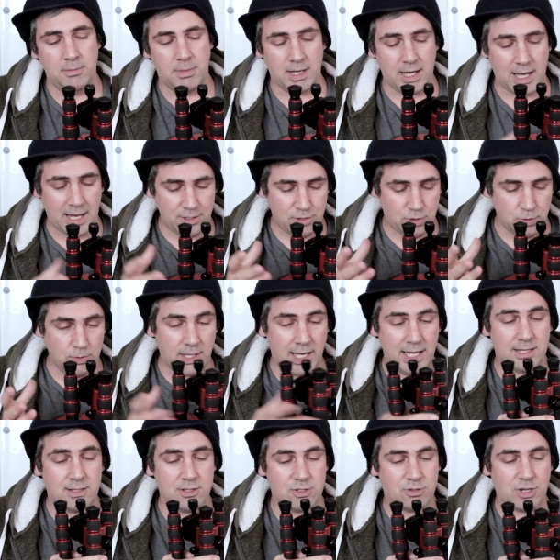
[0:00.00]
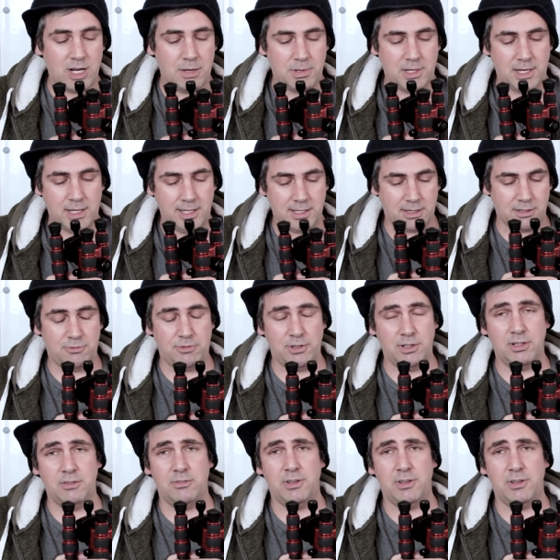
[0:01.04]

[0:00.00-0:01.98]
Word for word: but I do like this tripod. I like the feel